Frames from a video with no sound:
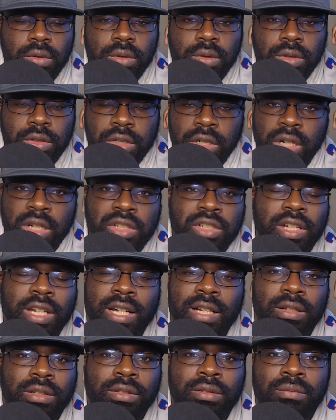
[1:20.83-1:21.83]
Josh
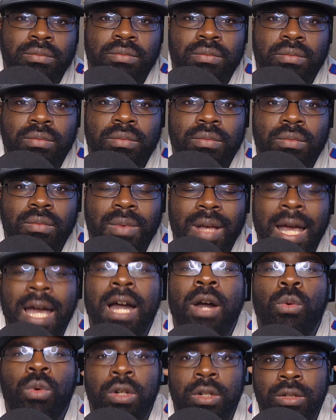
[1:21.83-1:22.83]
Allen,
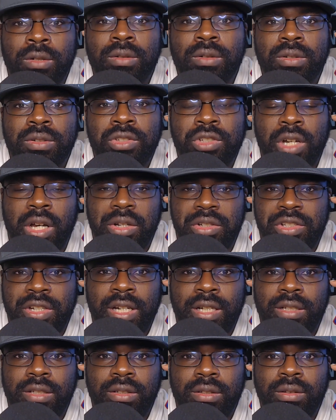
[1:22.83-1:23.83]
our Josh
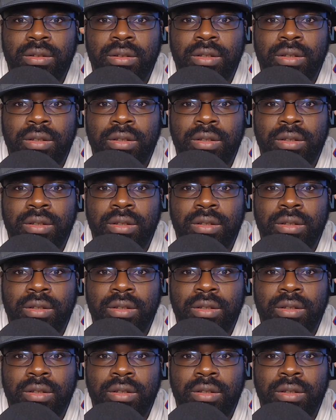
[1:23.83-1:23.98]
Allen,